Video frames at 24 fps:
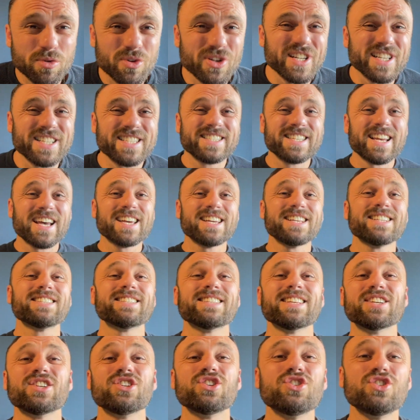We're going to science
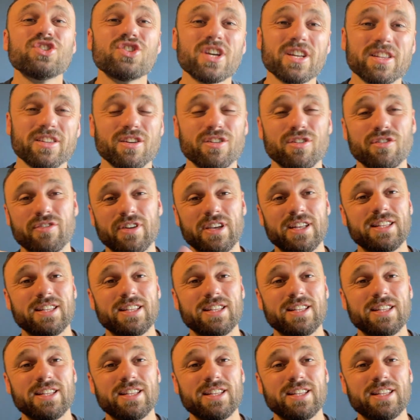the shit out of it